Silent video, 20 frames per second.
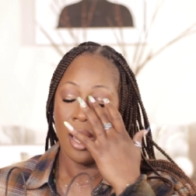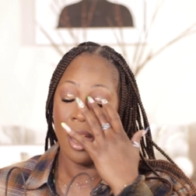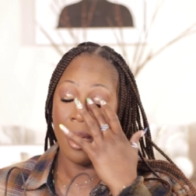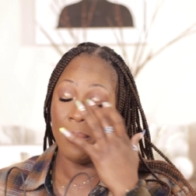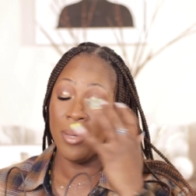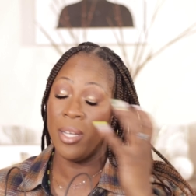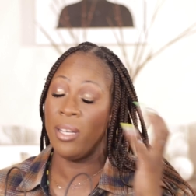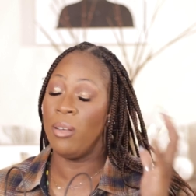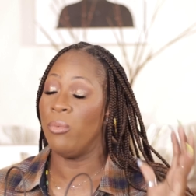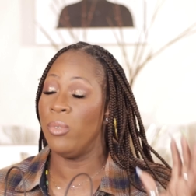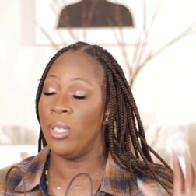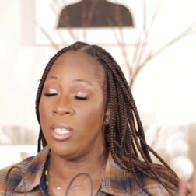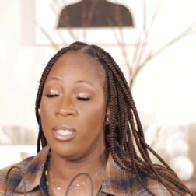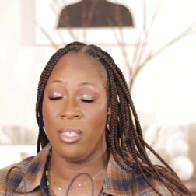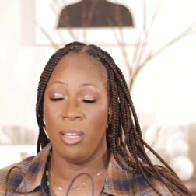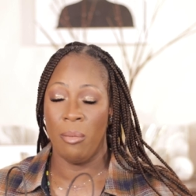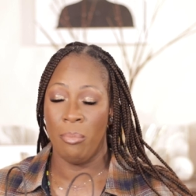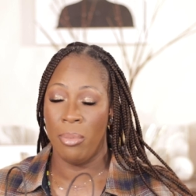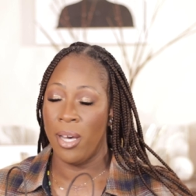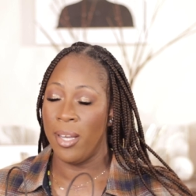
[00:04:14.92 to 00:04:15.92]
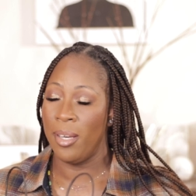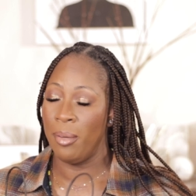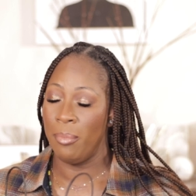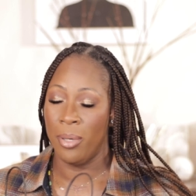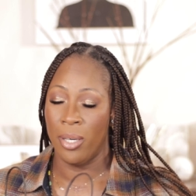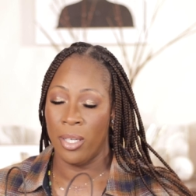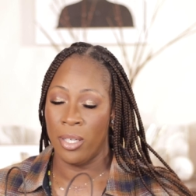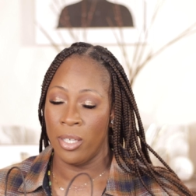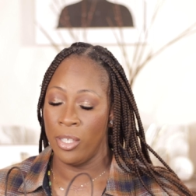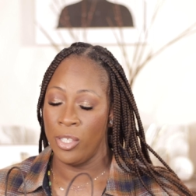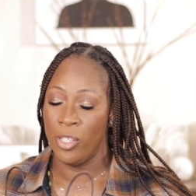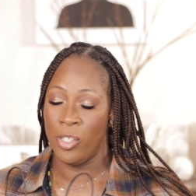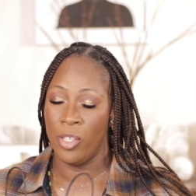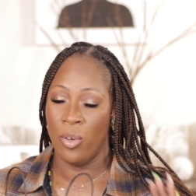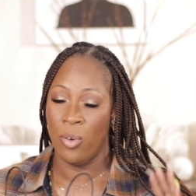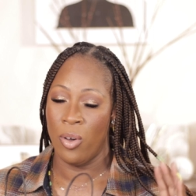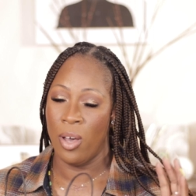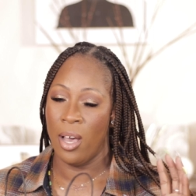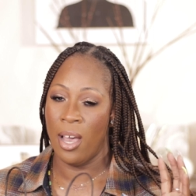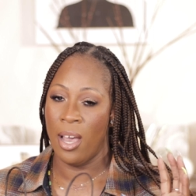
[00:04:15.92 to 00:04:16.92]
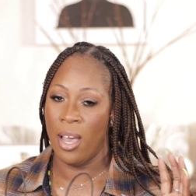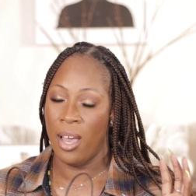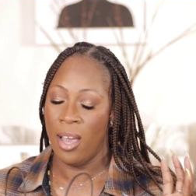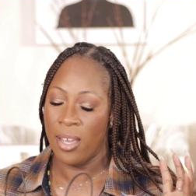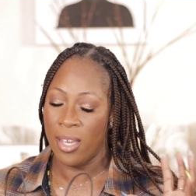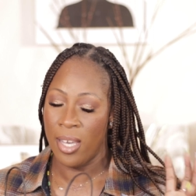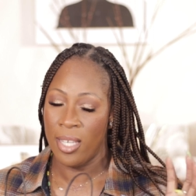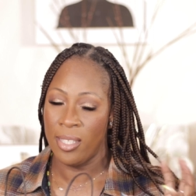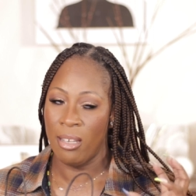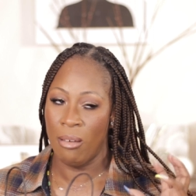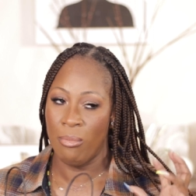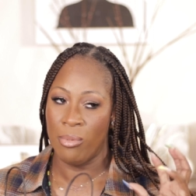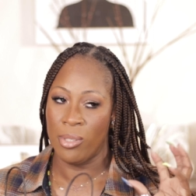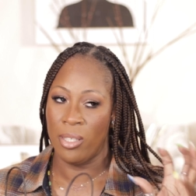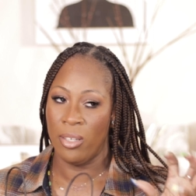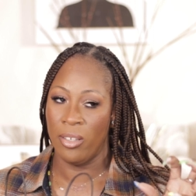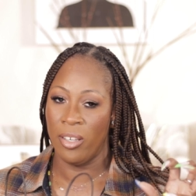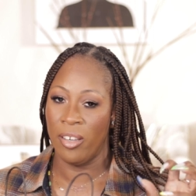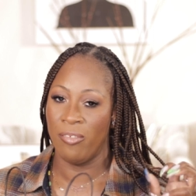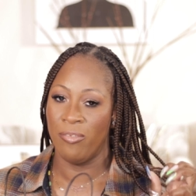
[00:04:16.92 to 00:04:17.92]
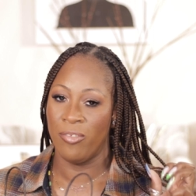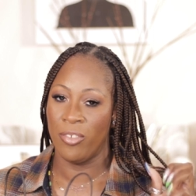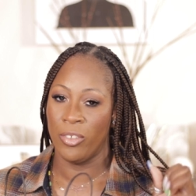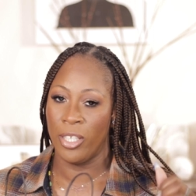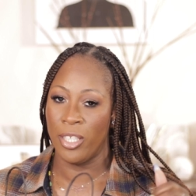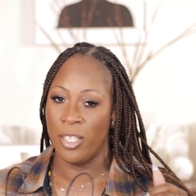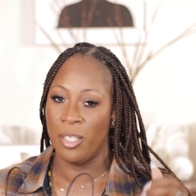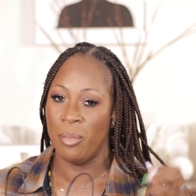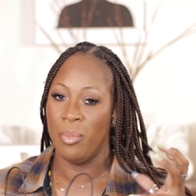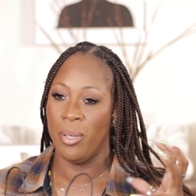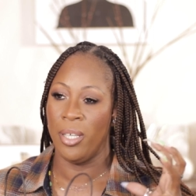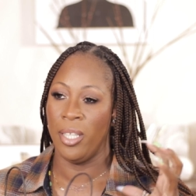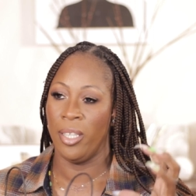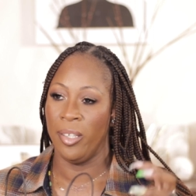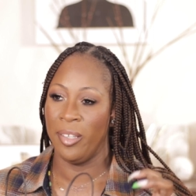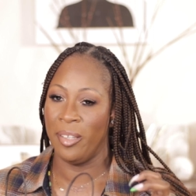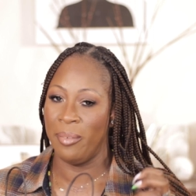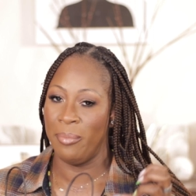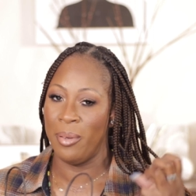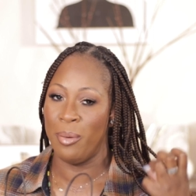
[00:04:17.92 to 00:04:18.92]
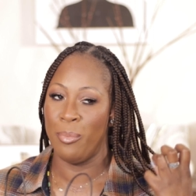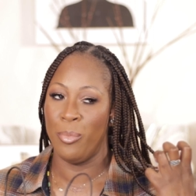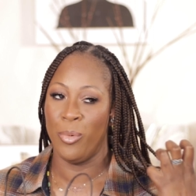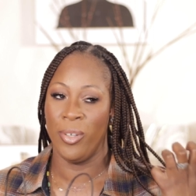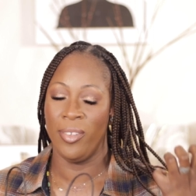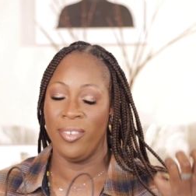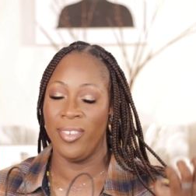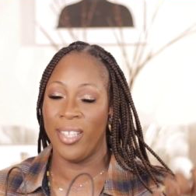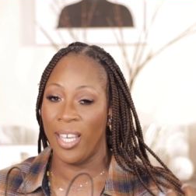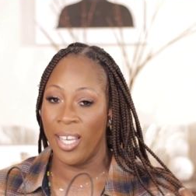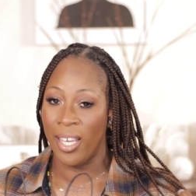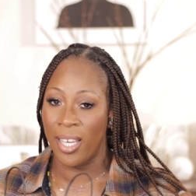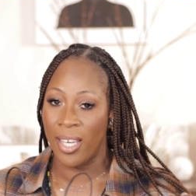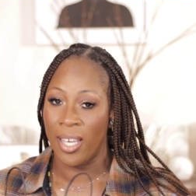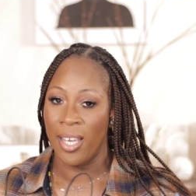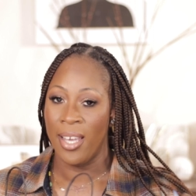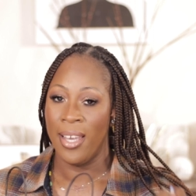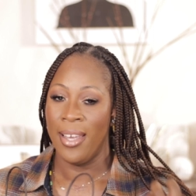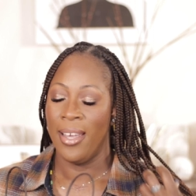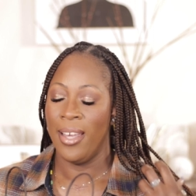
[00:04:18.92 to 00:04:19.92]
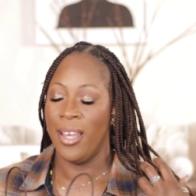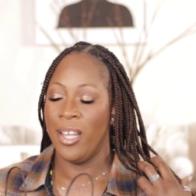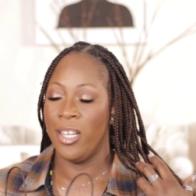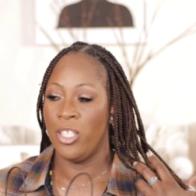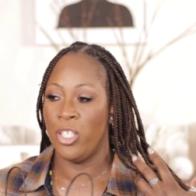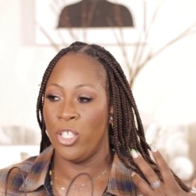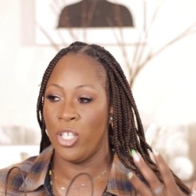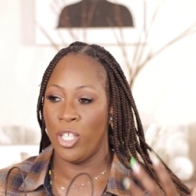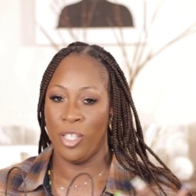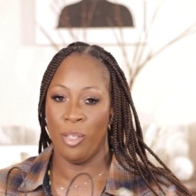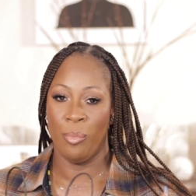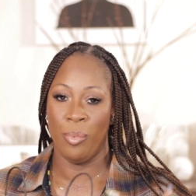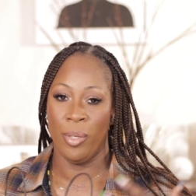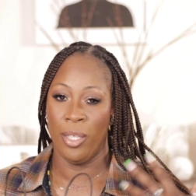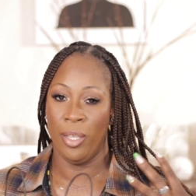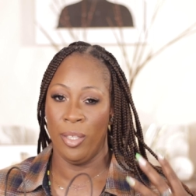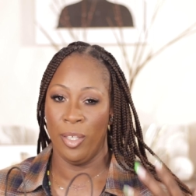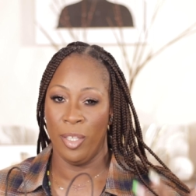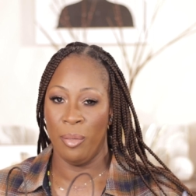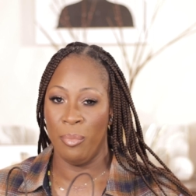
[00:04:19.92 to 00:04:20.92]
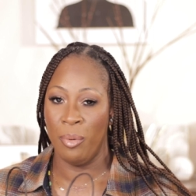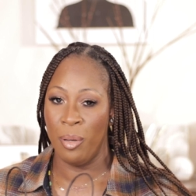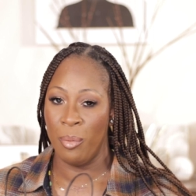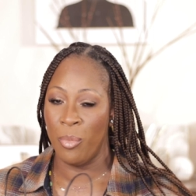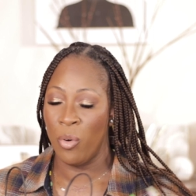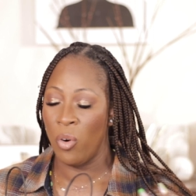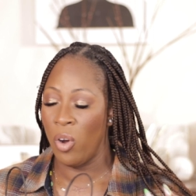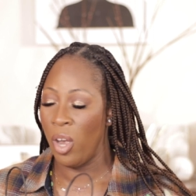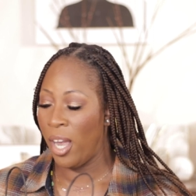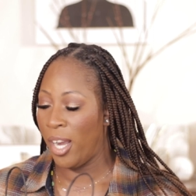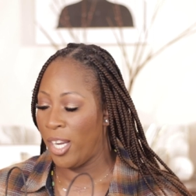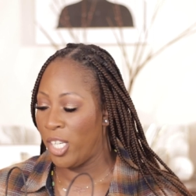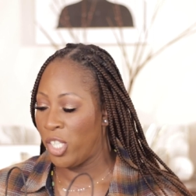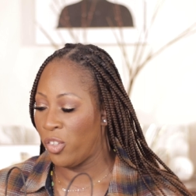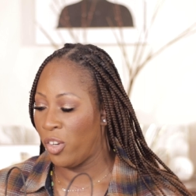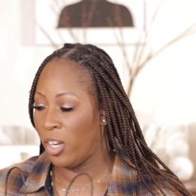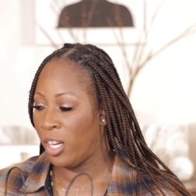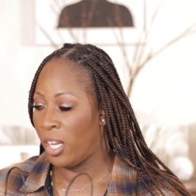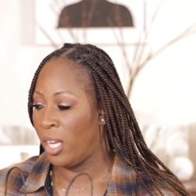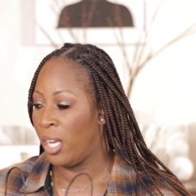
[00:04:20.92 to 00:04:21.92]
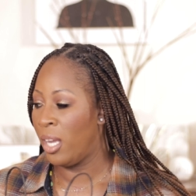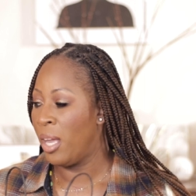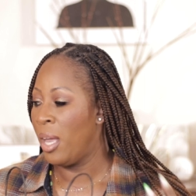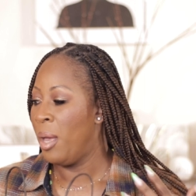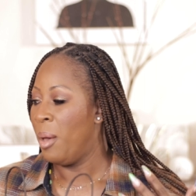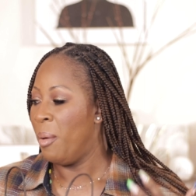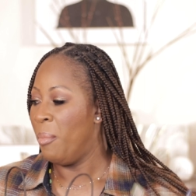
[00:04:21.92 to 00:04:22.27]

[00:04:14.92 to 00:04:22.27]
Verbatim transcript: I mean, it wasn't a body butter, so I guess I was looking for it to be a little bit more thick and just to be a little bit more hydrating.